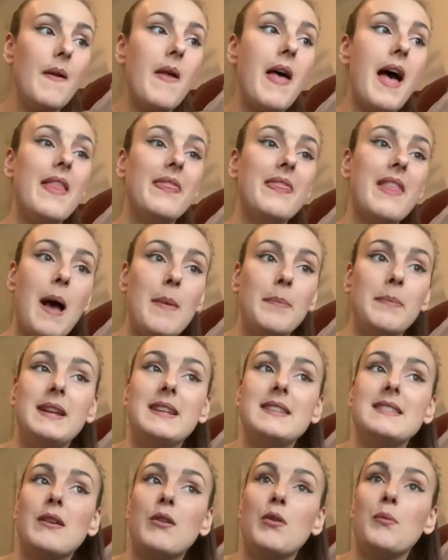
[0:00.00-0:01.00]
and that
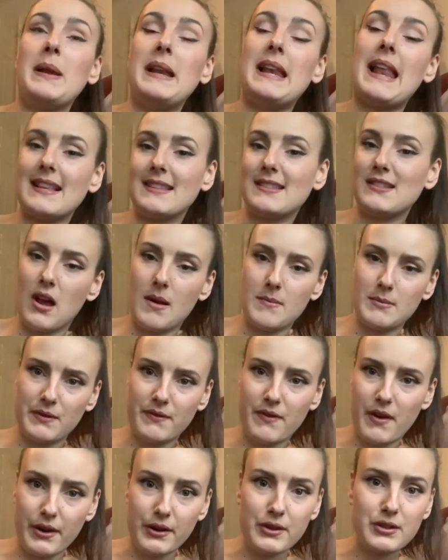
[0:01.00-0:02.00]
means there would be less time to
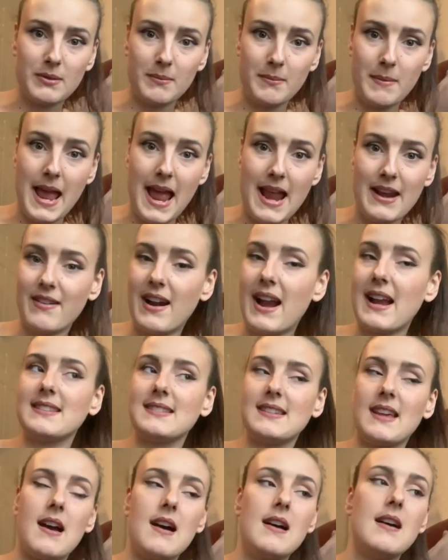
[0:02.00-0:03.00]
focus on my
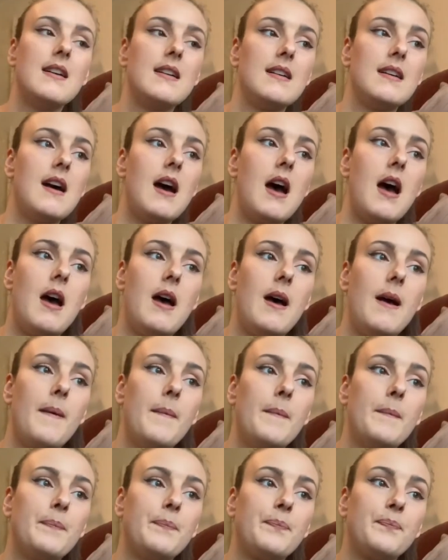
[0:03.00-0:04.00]
anorexia.
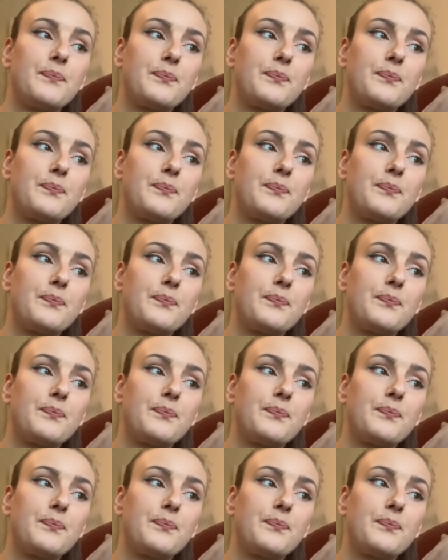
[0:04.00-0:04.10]
Um,